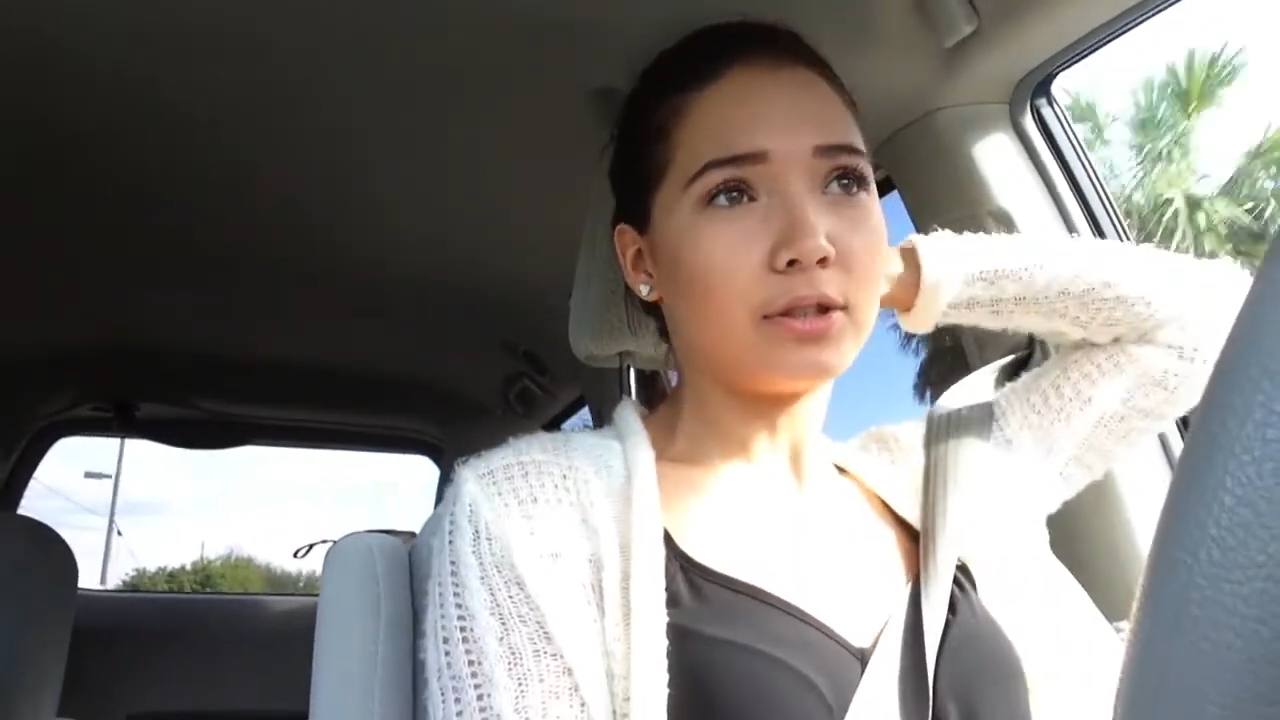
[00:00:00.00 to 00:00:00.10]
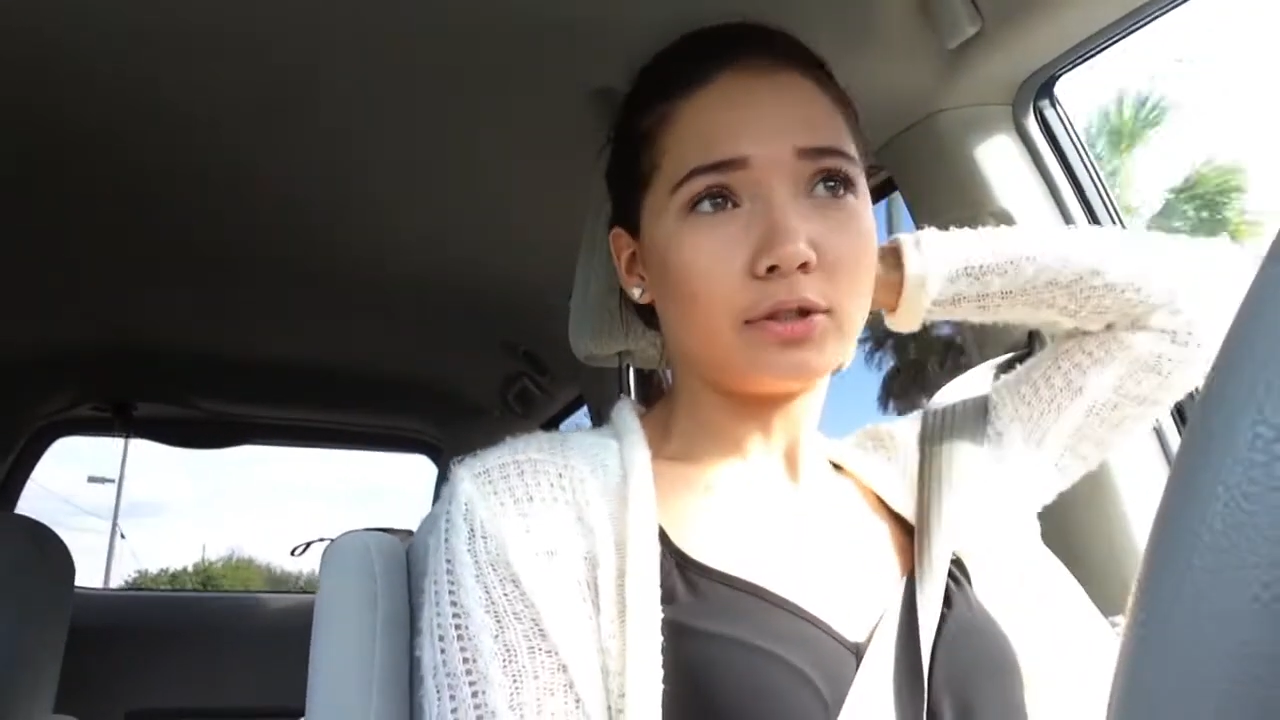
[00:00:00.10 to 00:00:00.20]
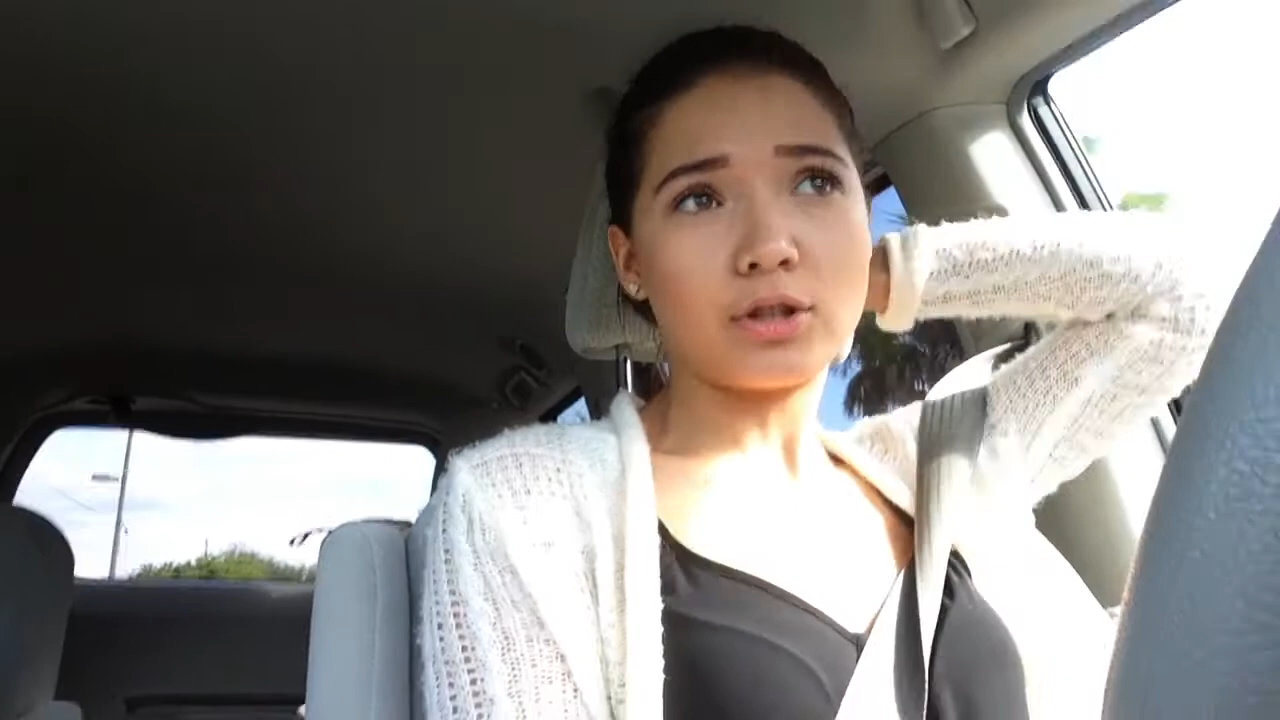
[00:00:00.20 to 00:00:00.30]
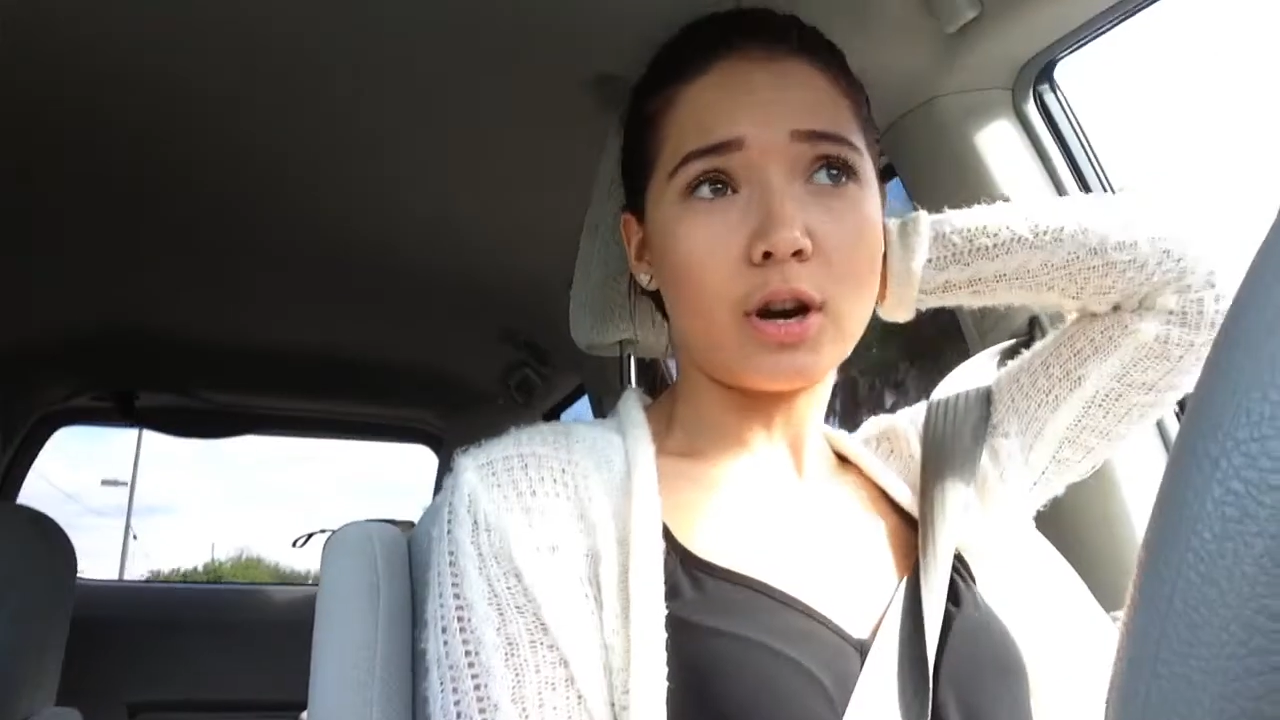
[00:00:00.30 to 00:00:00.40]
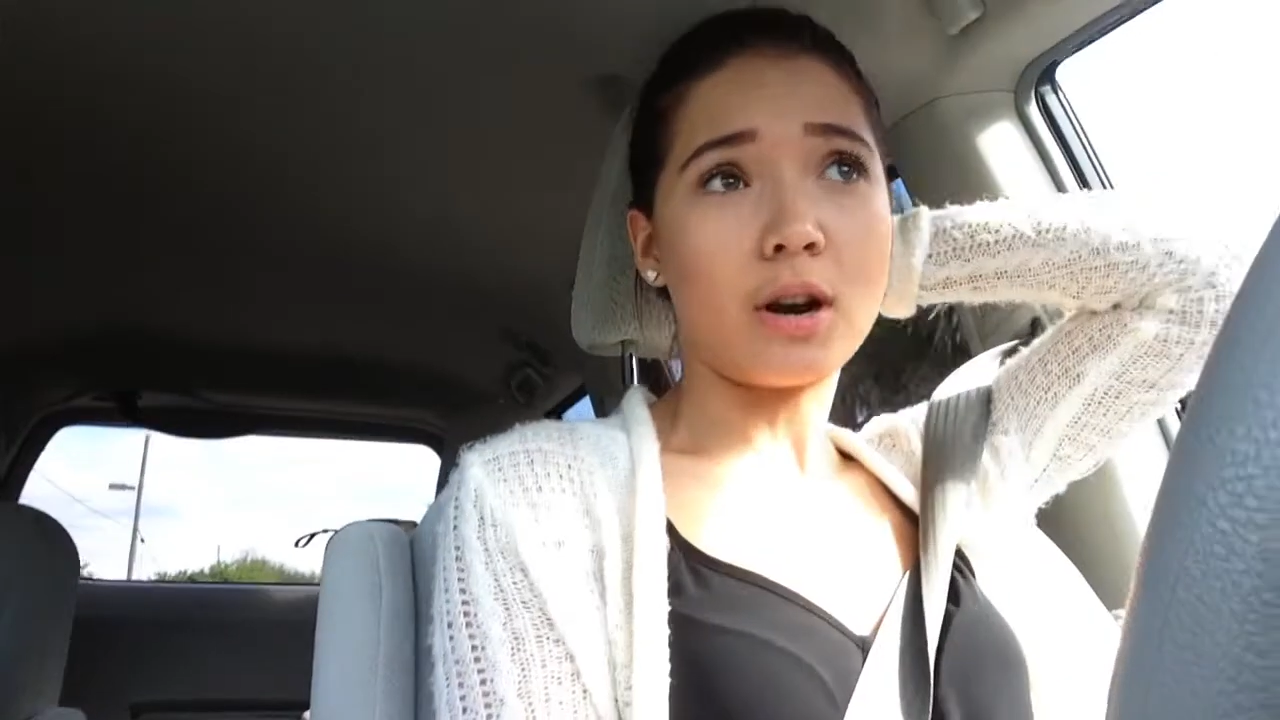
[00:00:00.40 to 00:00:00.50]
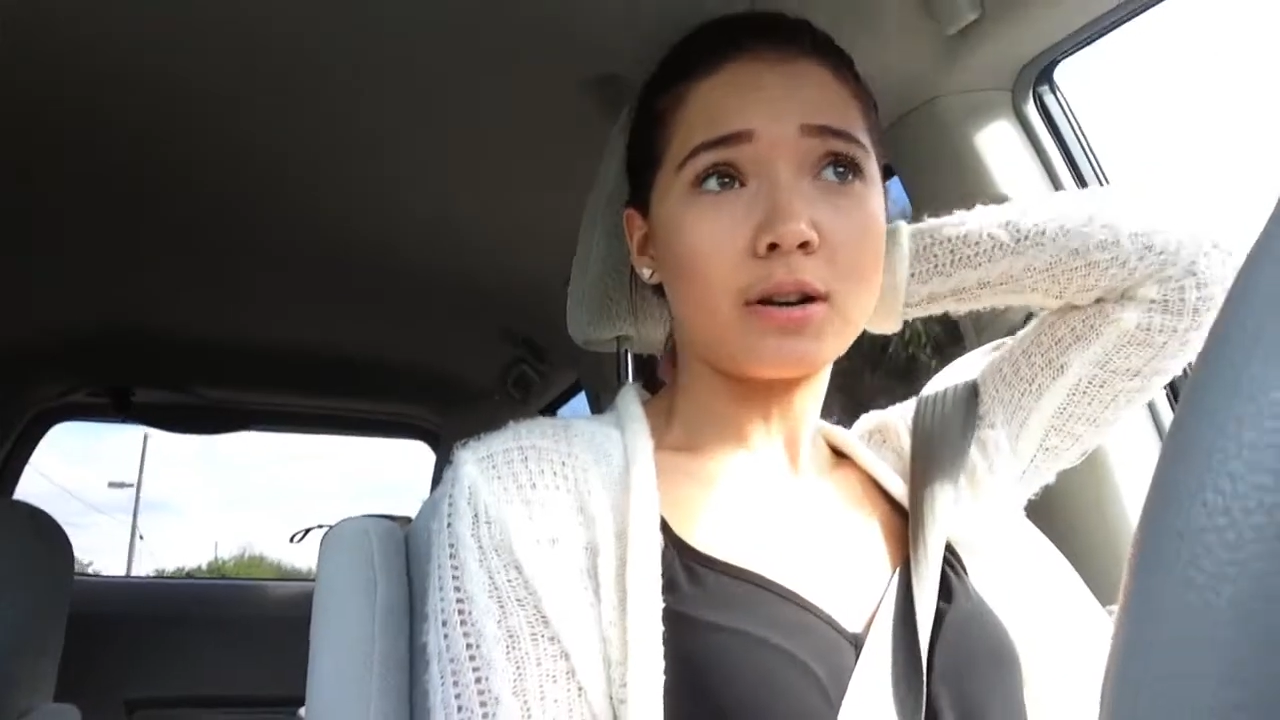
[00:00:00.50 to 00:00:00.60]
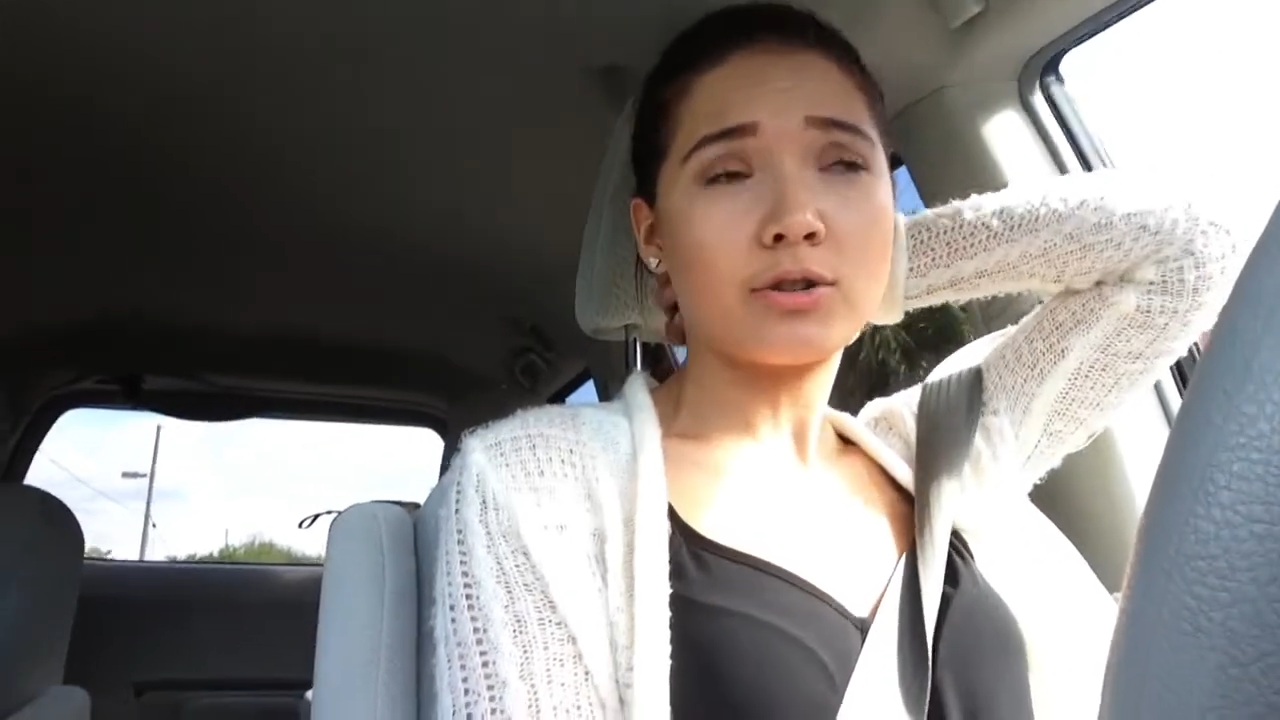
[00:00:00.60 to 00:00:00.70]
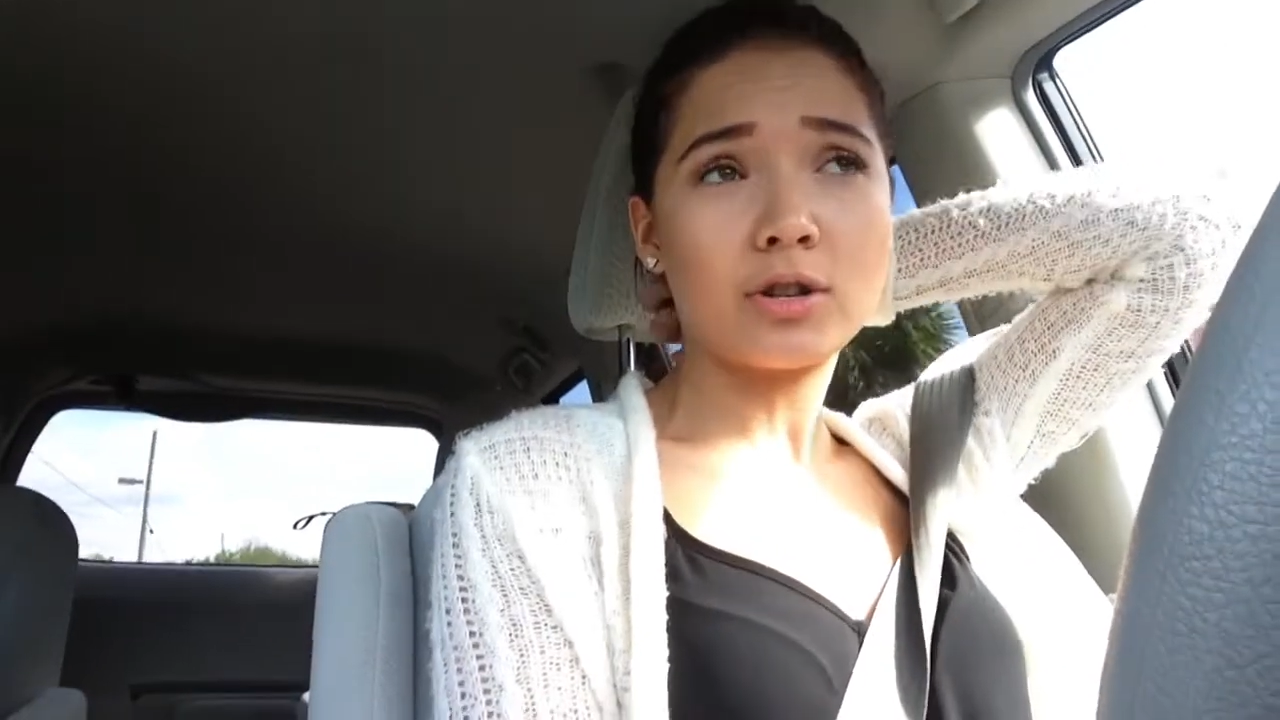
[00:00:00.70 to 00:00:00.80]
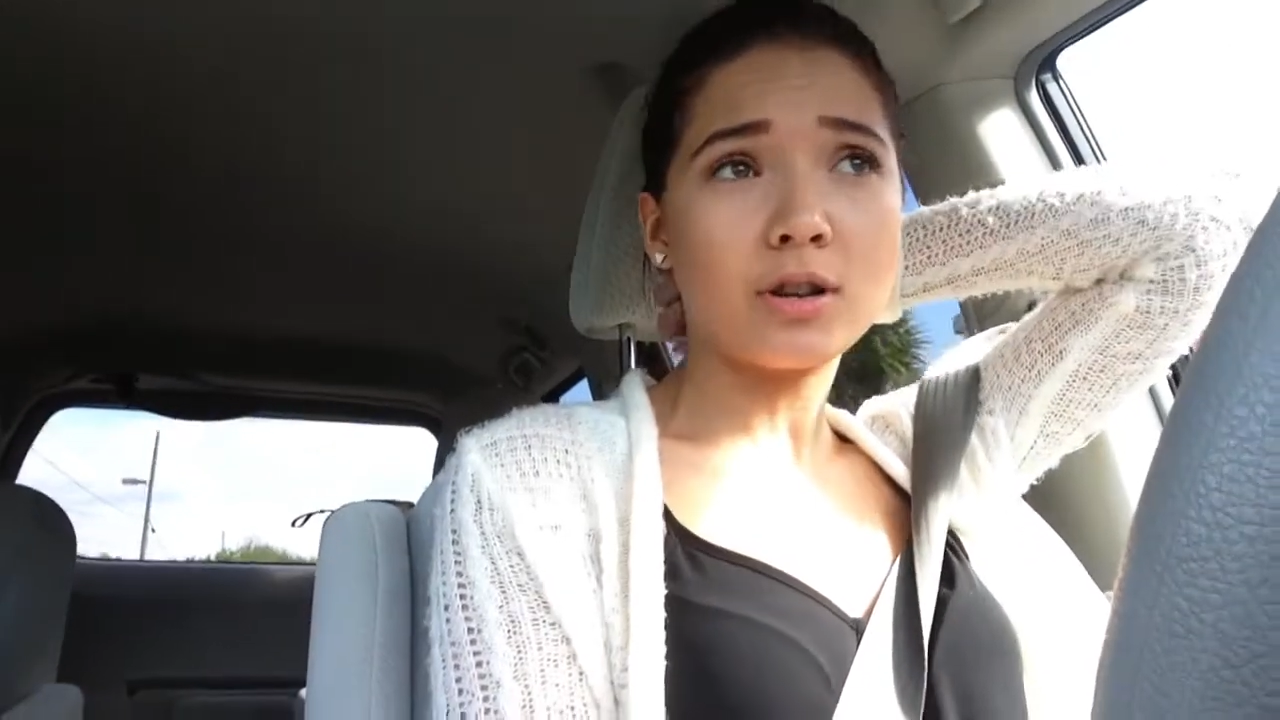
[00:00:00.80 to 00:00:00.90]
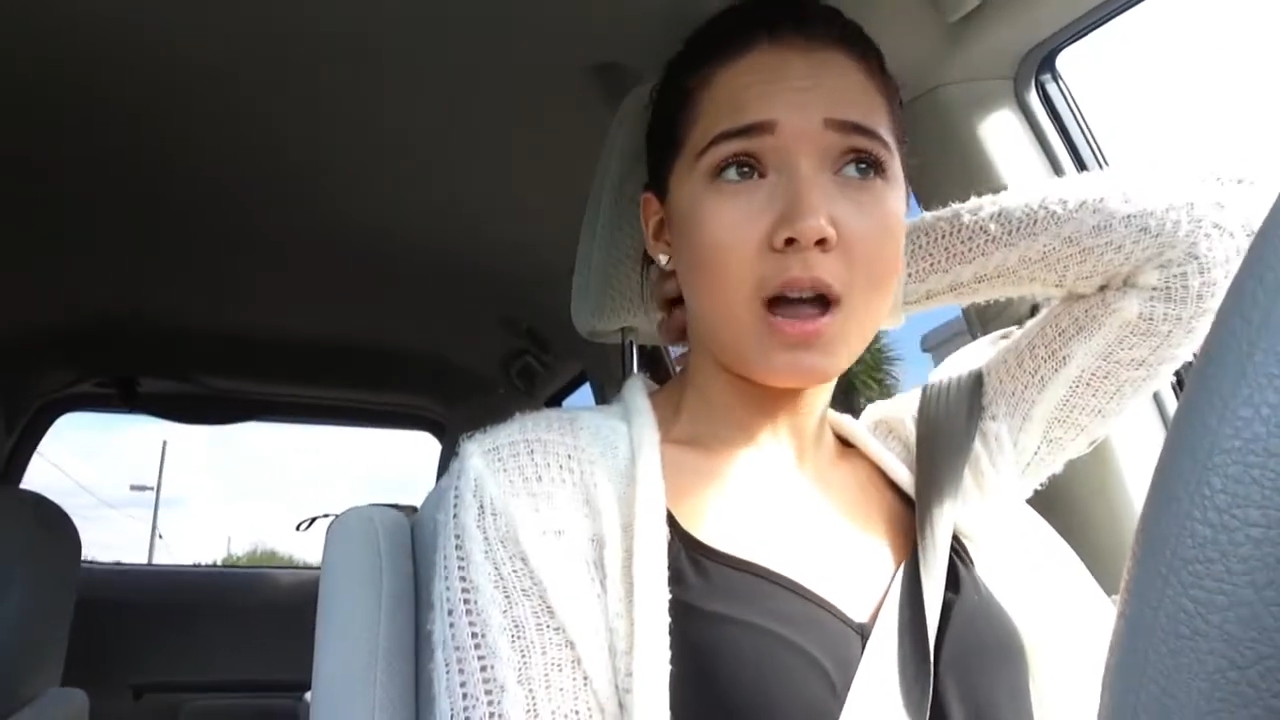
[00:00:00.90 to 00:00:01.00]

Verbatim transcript: church.